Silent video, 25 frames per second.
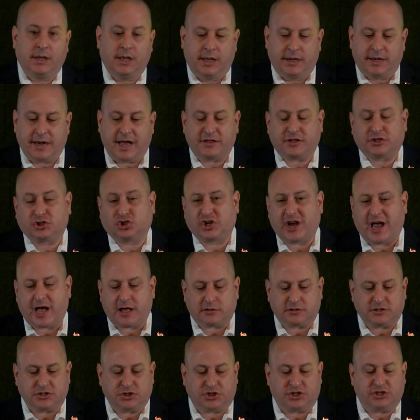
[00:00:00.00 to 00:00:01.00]
Now, the
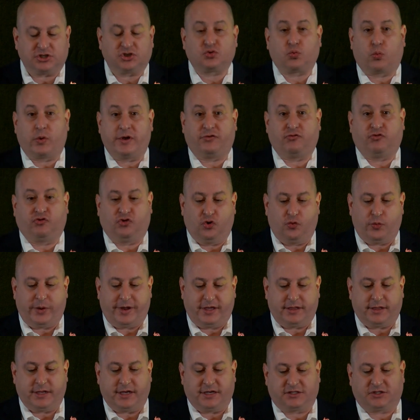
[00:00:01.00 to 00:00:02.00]
challenges with
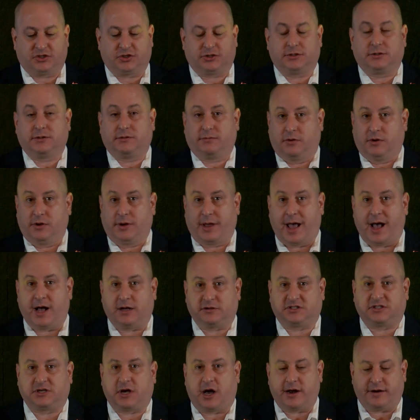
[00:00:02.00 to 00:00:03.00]
doing this
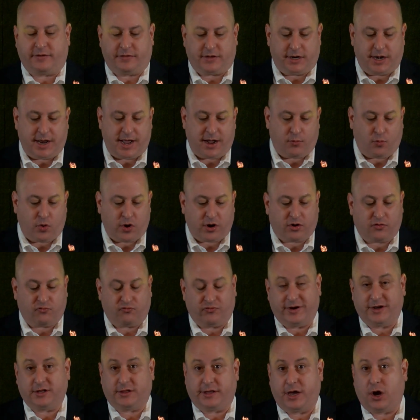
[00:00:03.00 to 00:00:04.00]
outside of the network
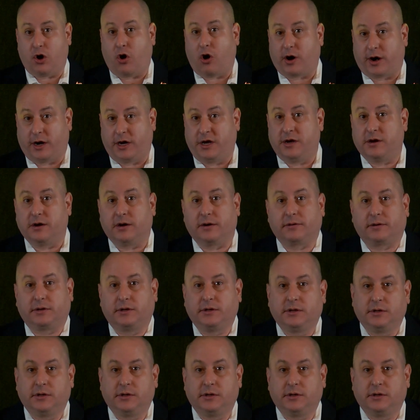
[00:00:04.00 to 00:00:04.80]
really are here.